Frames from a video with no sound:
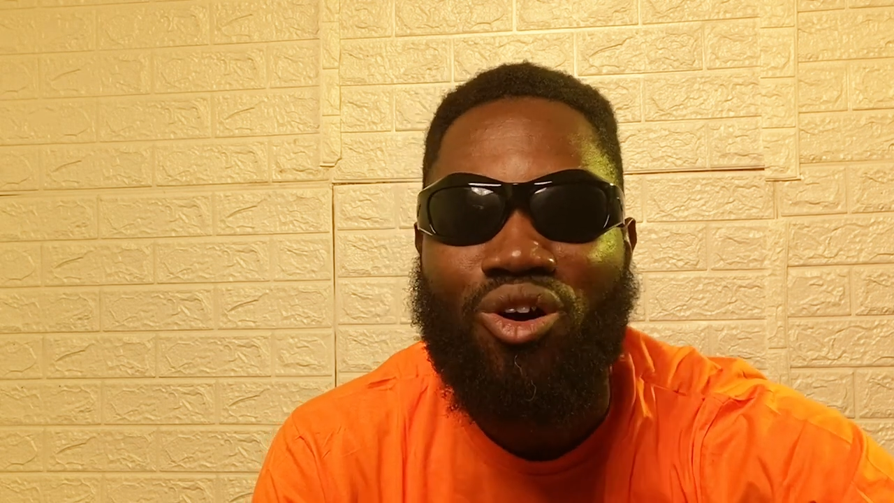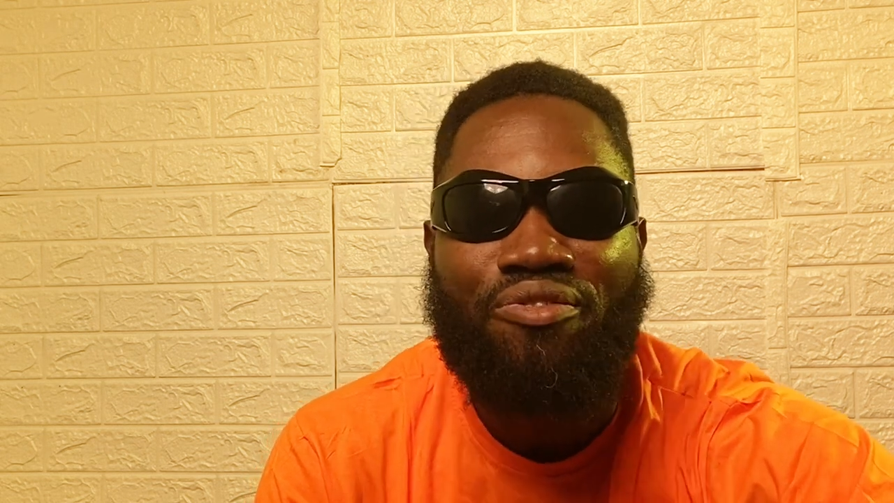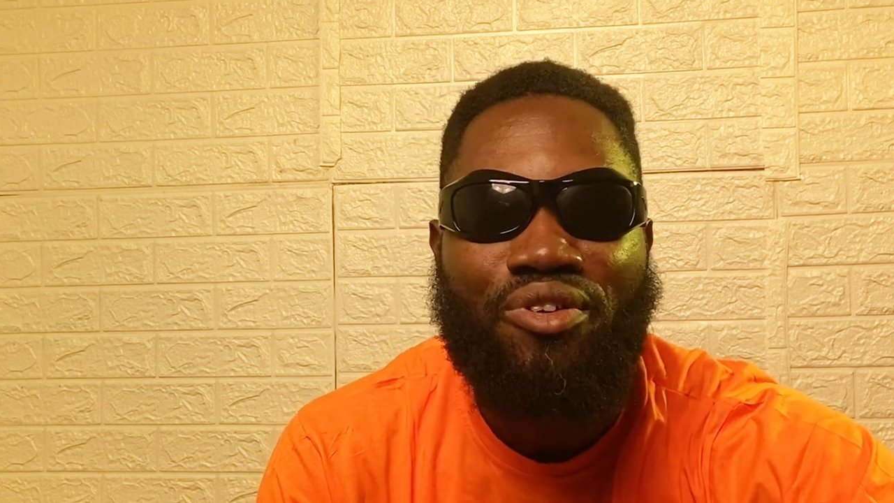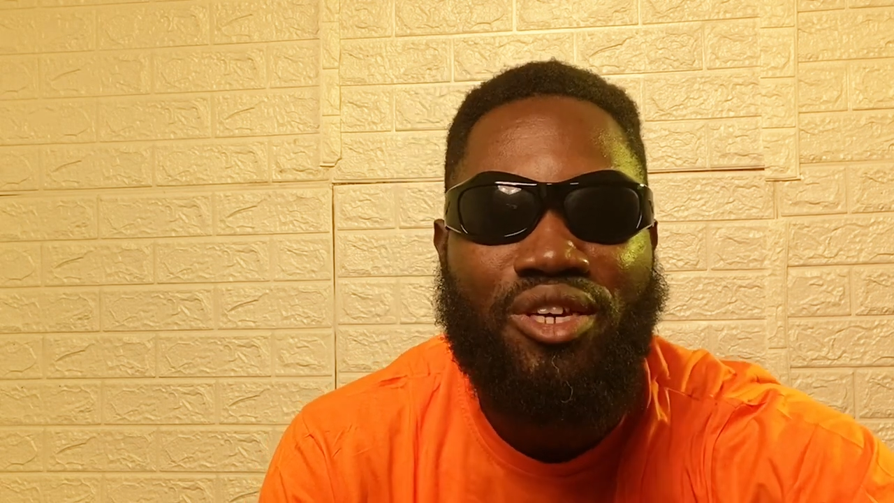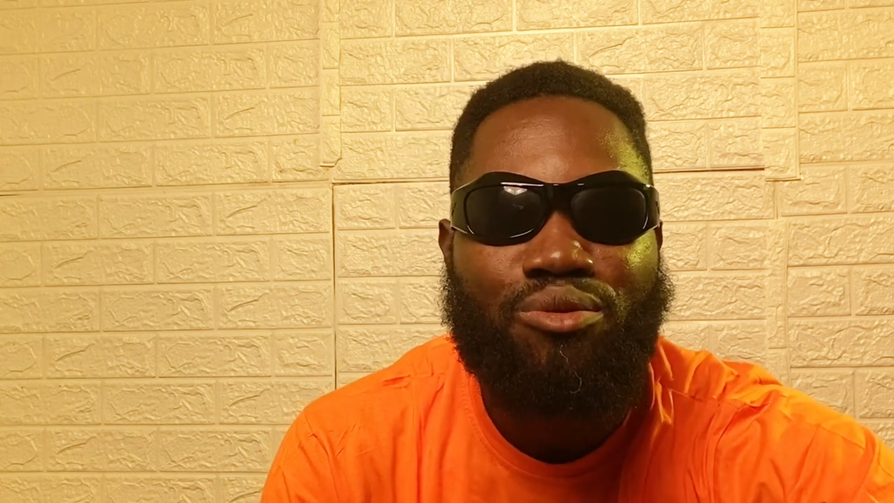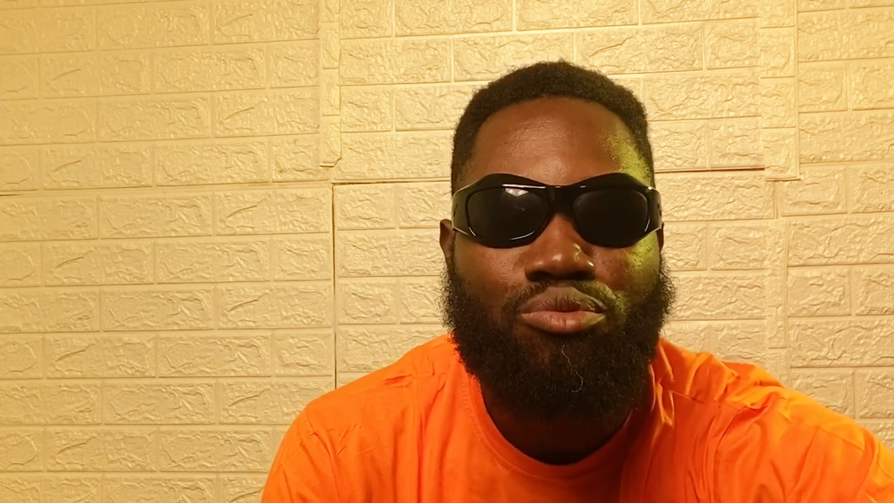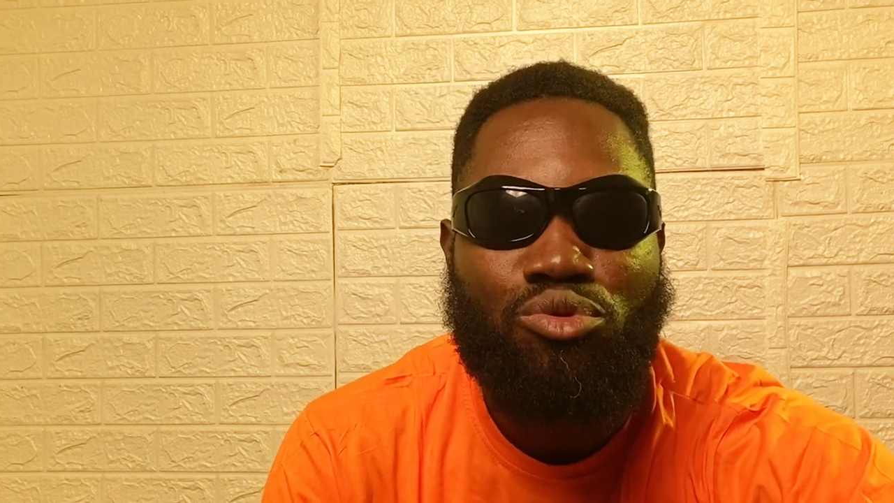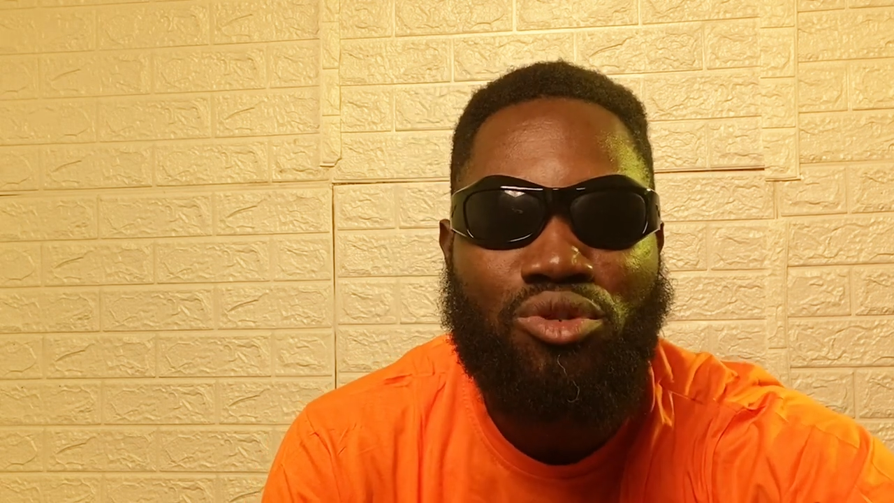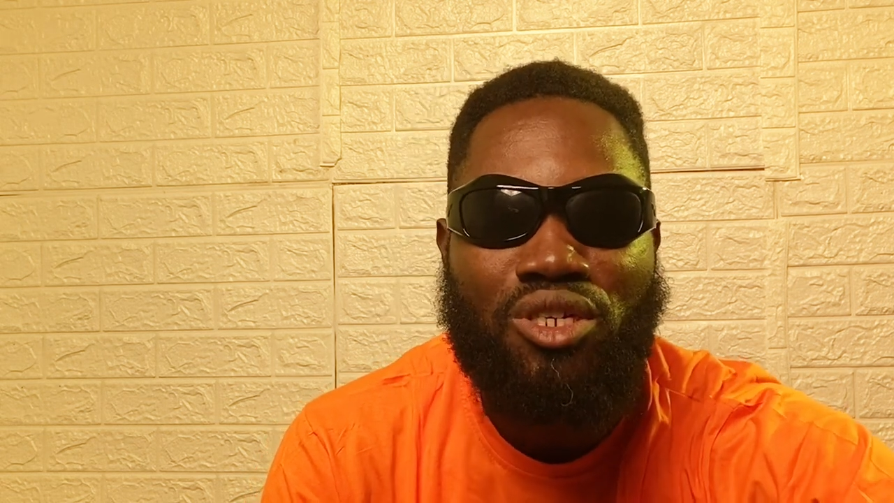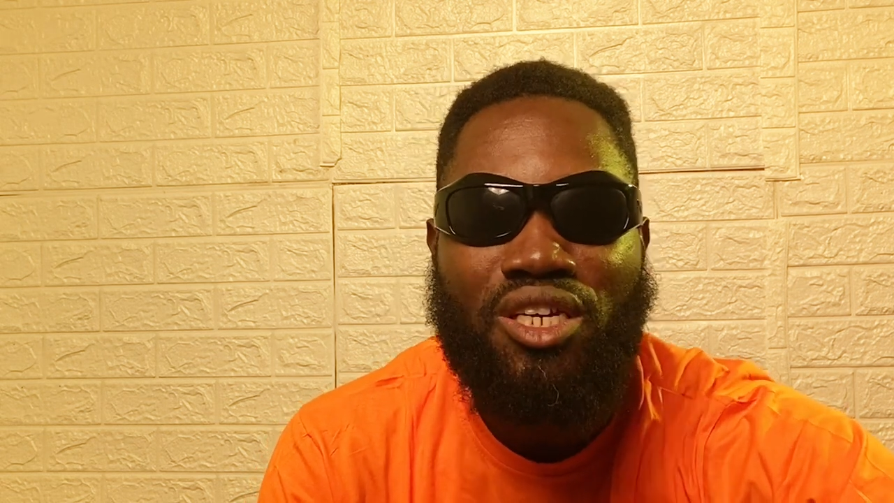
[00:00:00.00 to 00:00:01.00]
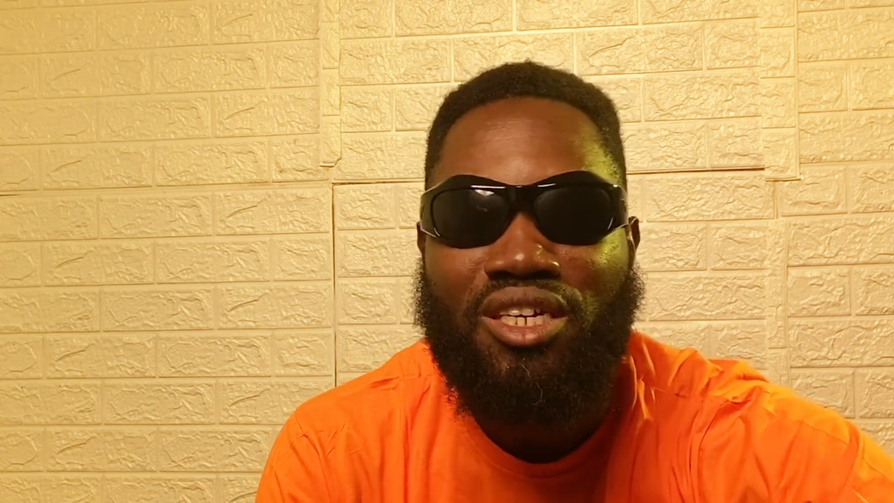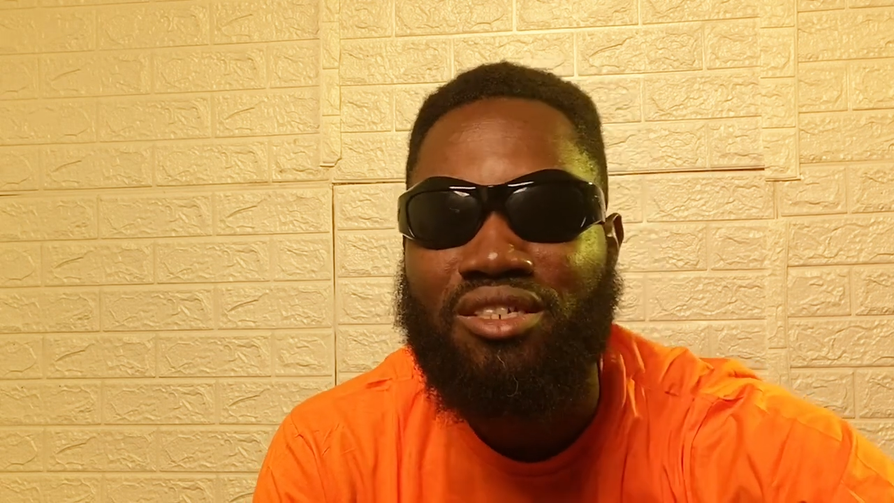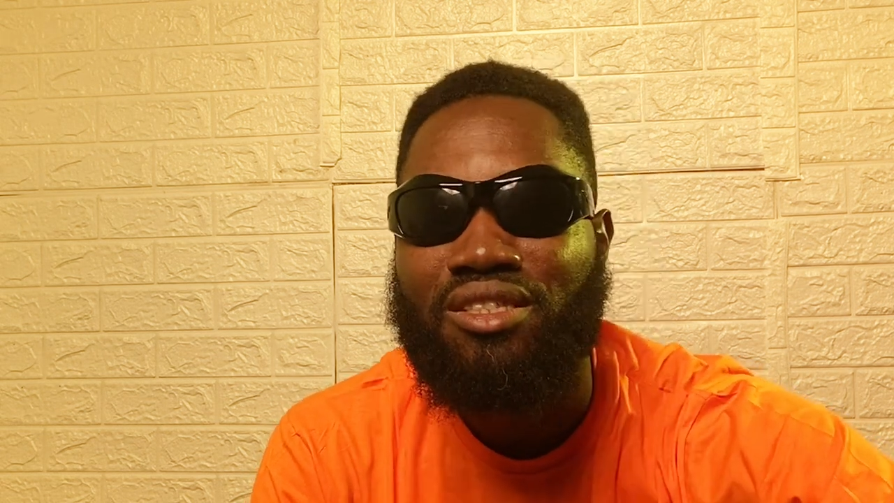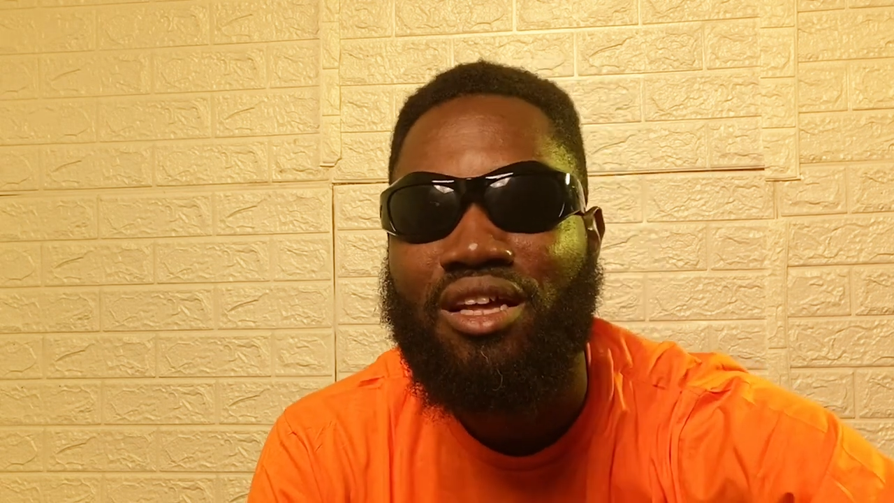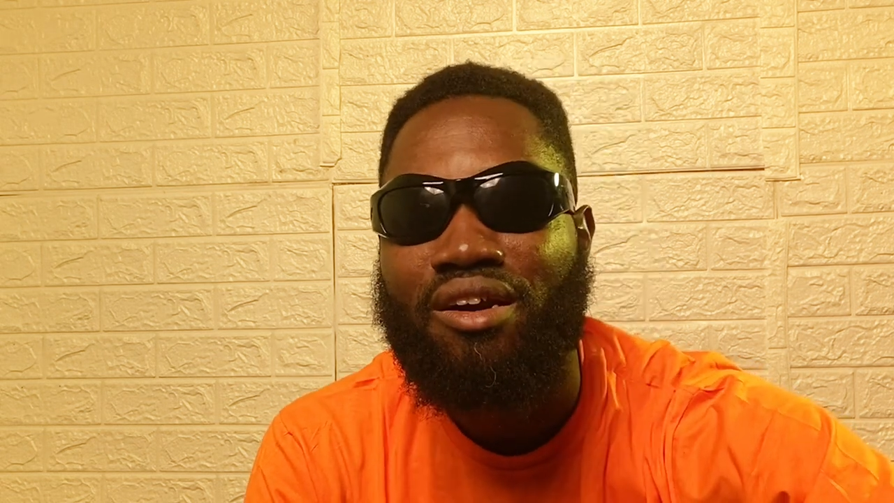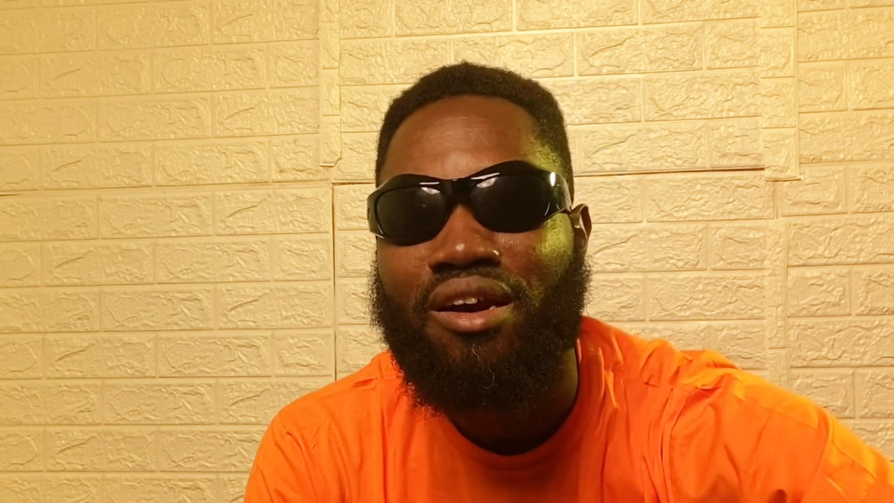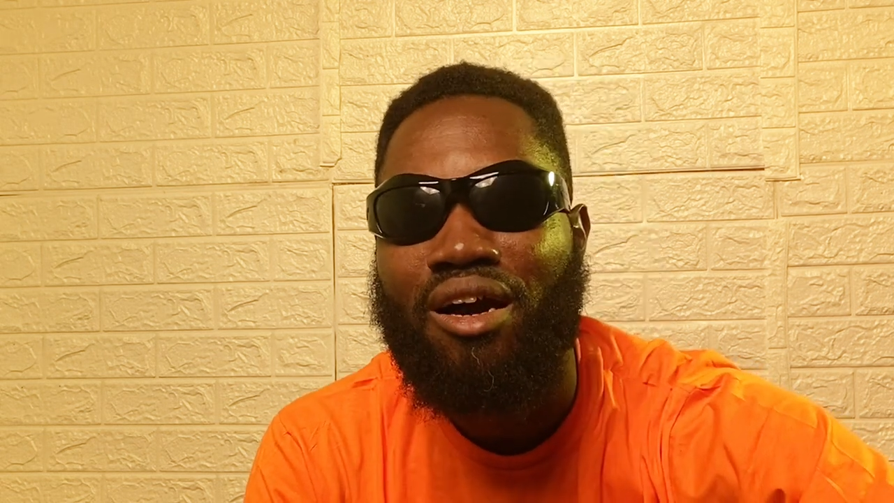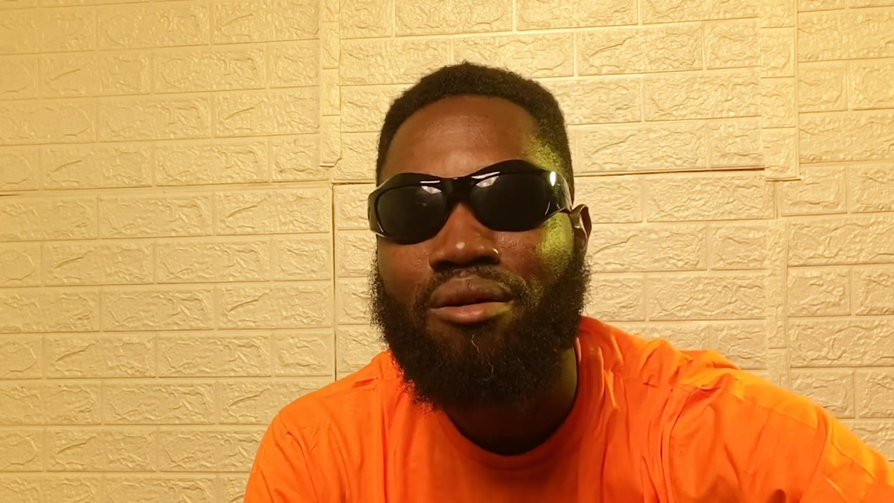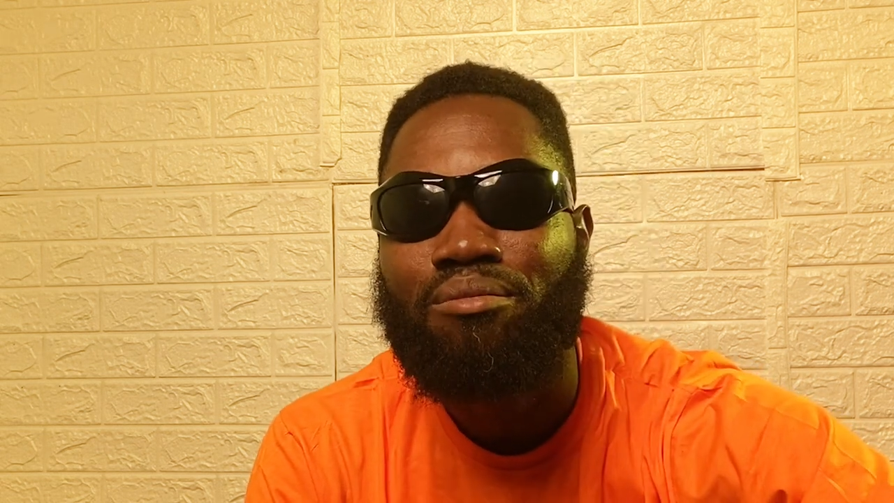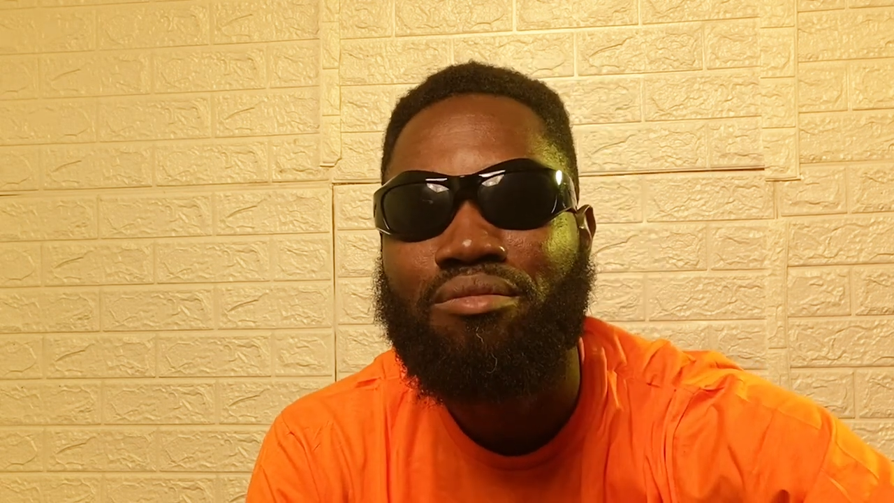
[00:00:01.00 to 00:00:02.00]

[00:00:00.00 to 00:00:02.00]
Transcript: Facebook, Instagram.